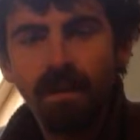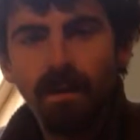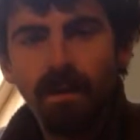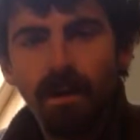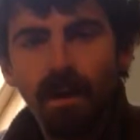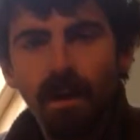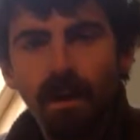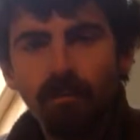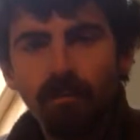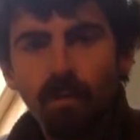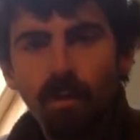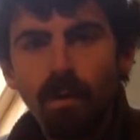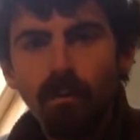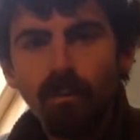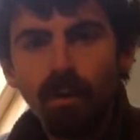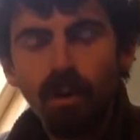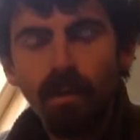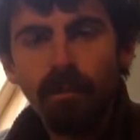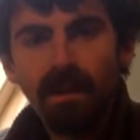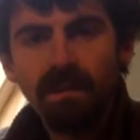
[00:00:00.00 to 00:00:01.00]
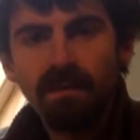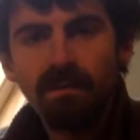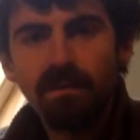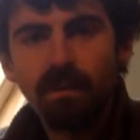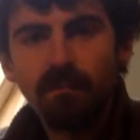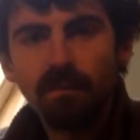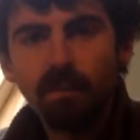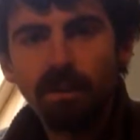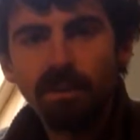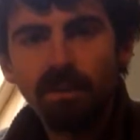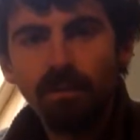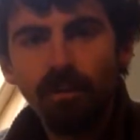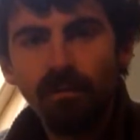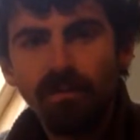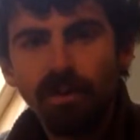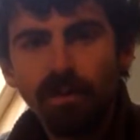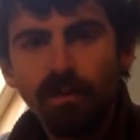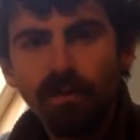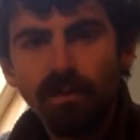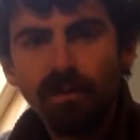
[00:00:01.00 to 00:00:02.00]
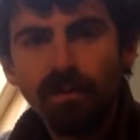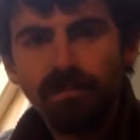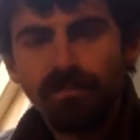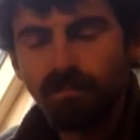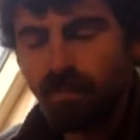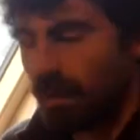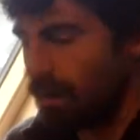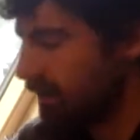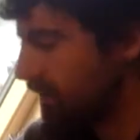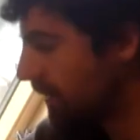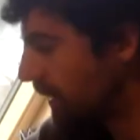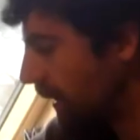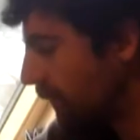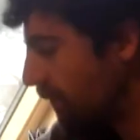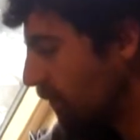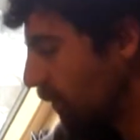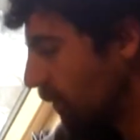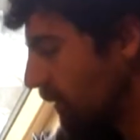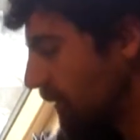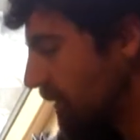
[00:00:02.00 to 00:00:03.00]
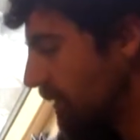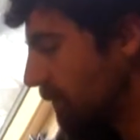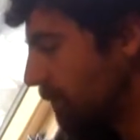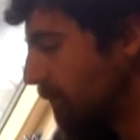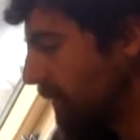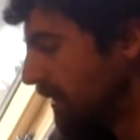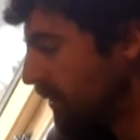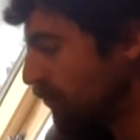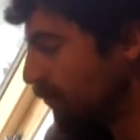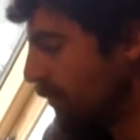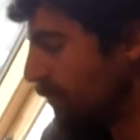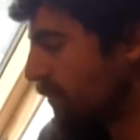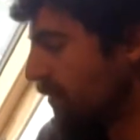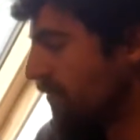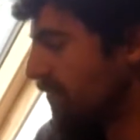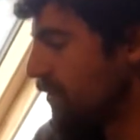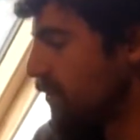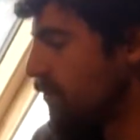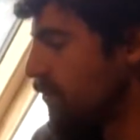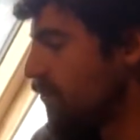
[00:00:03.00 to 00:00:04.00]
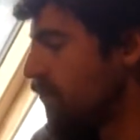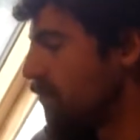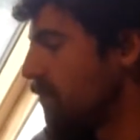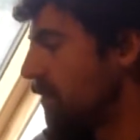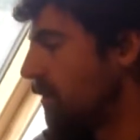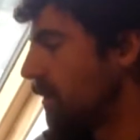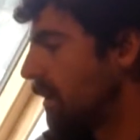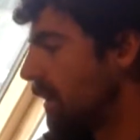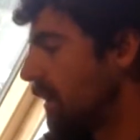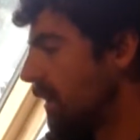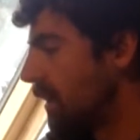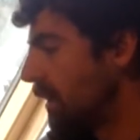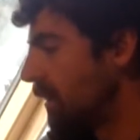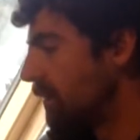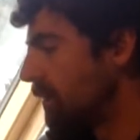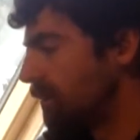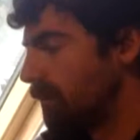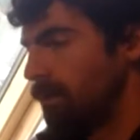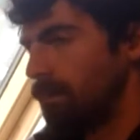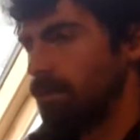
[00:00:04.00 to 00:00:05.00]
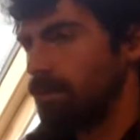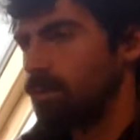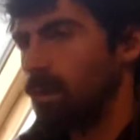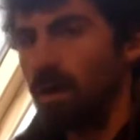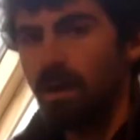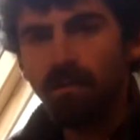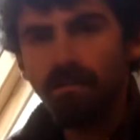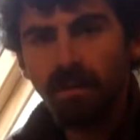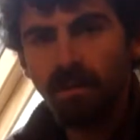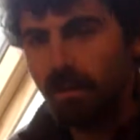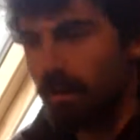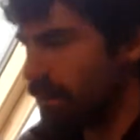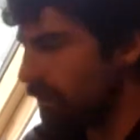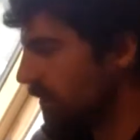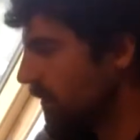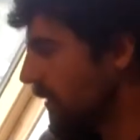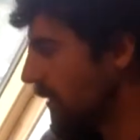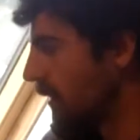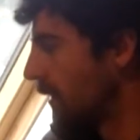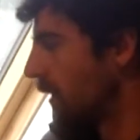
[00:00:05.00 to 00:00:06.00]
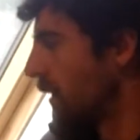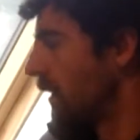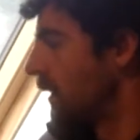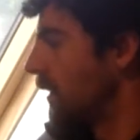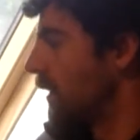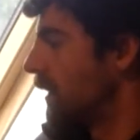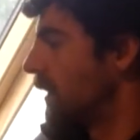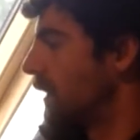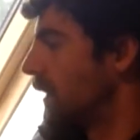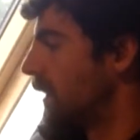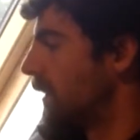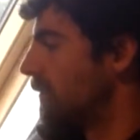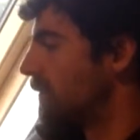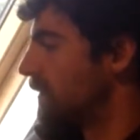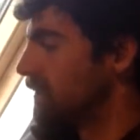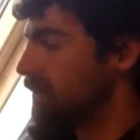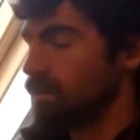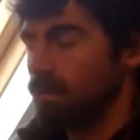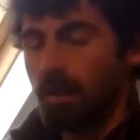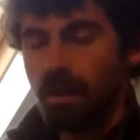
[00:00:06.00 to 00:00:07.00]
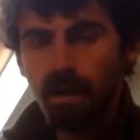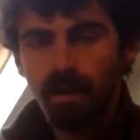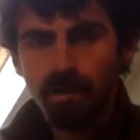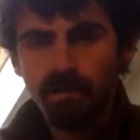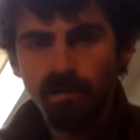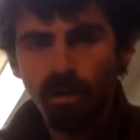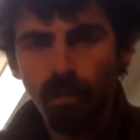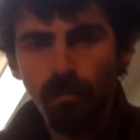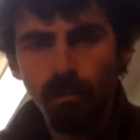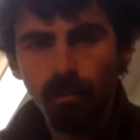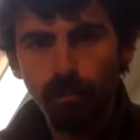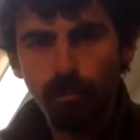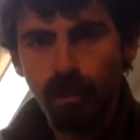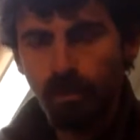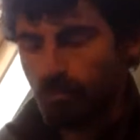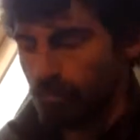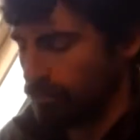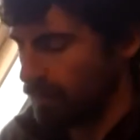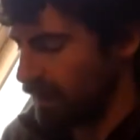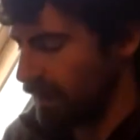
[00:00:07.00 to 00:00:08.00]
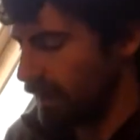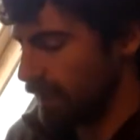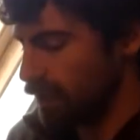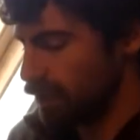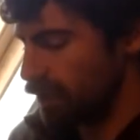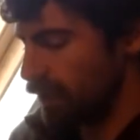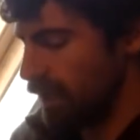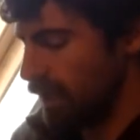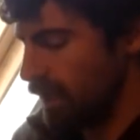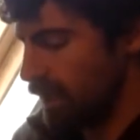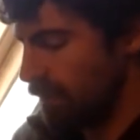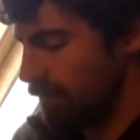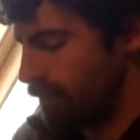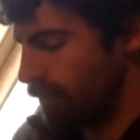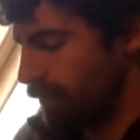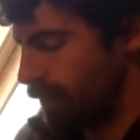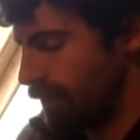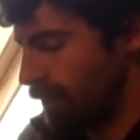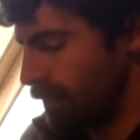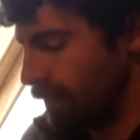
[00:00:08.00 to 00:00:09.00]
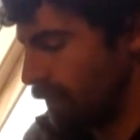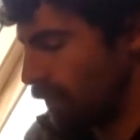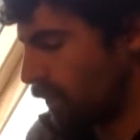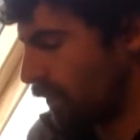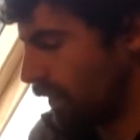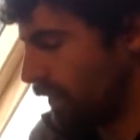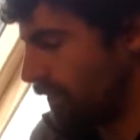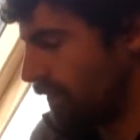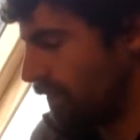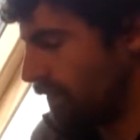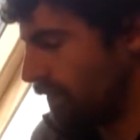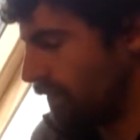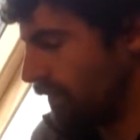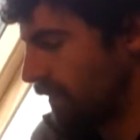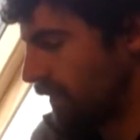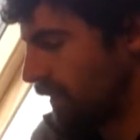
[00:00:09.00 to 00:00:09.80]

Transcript: Hi everyone, welcome back to Dave's Whiskey Reviews. Today we've got mystery review number 12, I think. This is again a sample picked from my collection here by my wife.